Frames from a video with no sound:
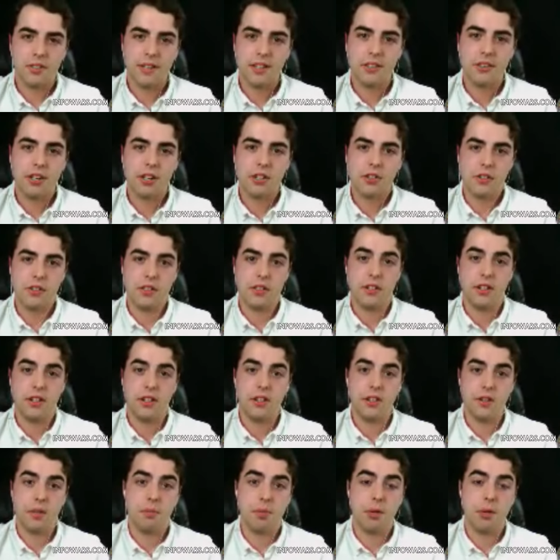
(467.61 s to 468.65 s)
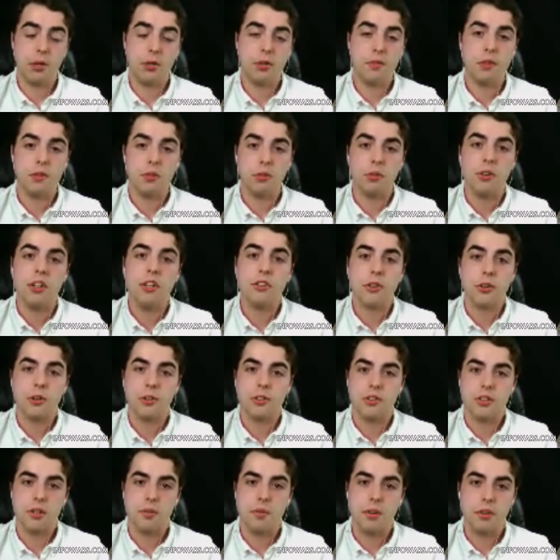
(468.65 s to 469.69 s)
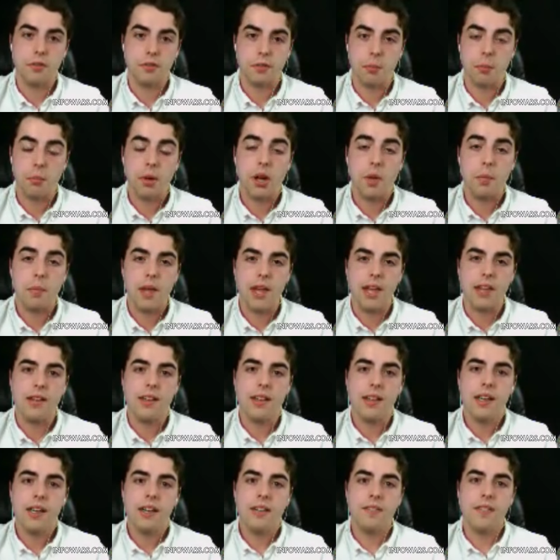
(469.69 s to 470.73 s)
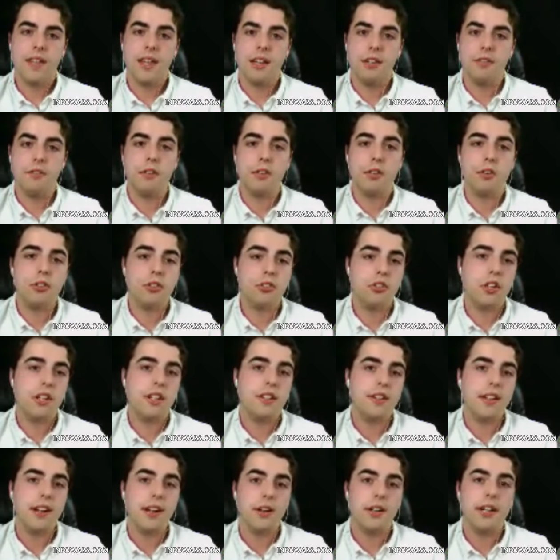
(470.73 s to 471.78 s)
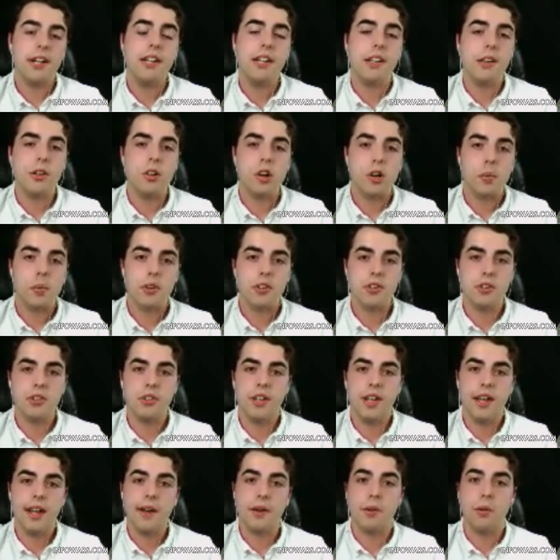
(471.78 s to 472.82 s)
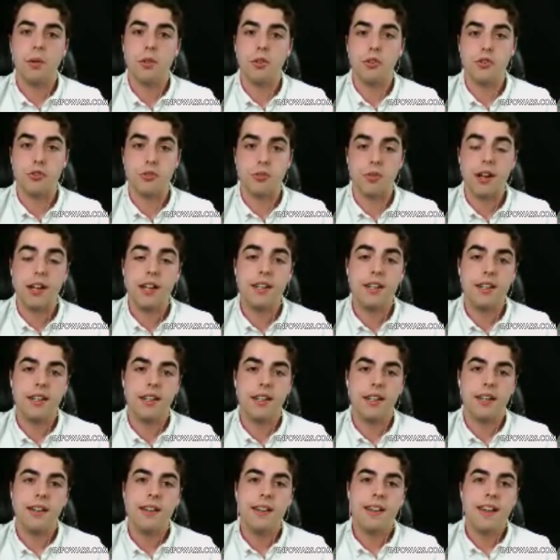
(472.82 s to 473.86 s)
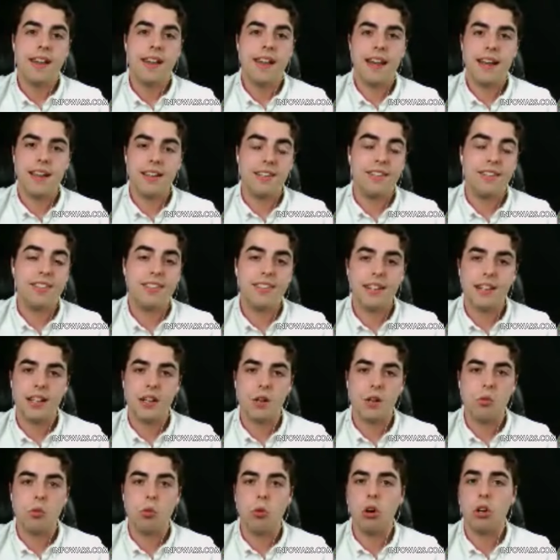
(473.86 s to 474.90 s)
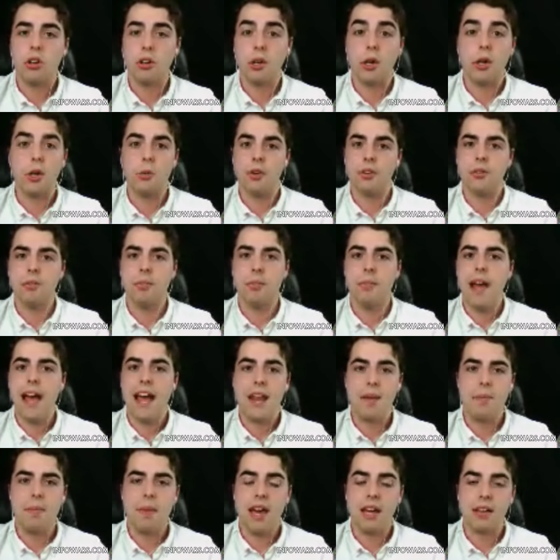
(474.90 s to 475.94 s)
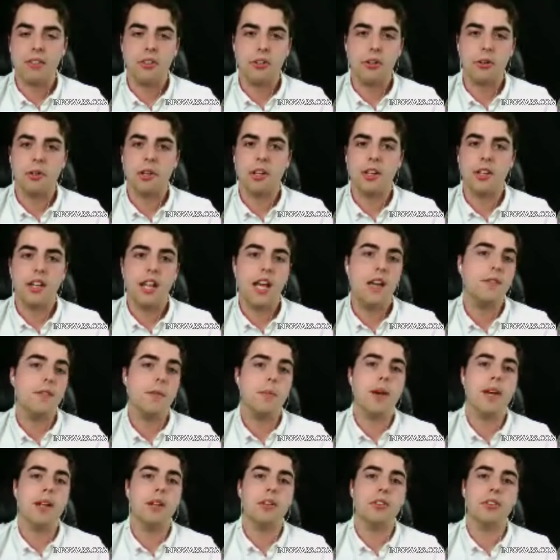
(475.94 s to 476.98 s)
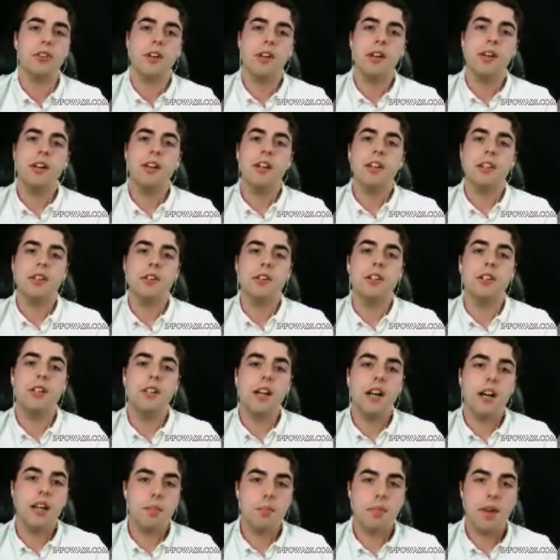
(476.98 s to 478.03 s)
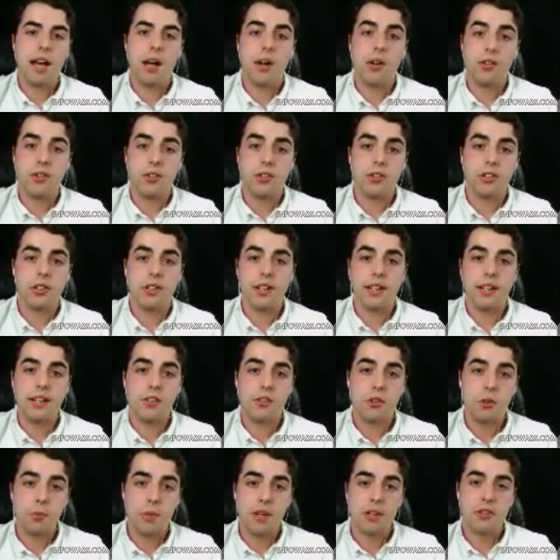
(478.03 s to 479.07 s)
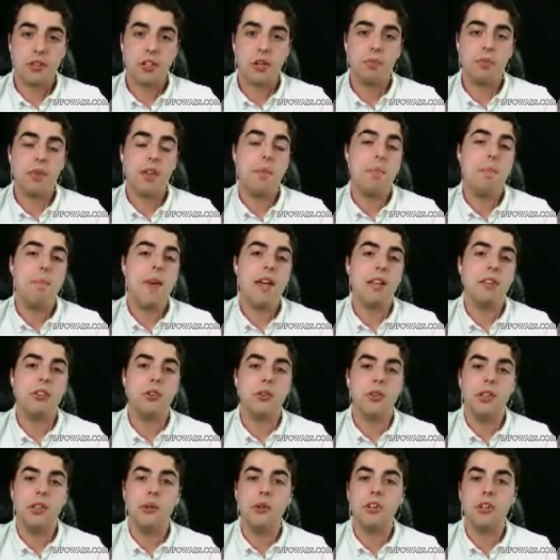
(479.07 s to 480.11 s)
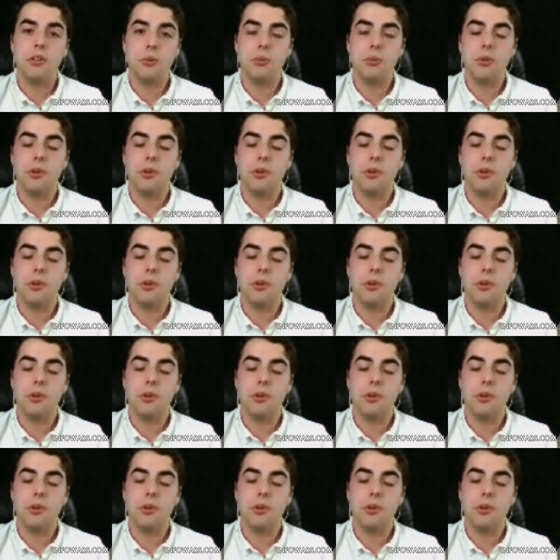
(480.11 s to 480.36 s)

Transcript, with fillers: That's actually peer-reviewed research in, uh, from PubMed that if you're sitting there eating garbage all day or drinking acidic water with bad bacteria and heavy metals, your gut balance is going to get so messed up that mental illness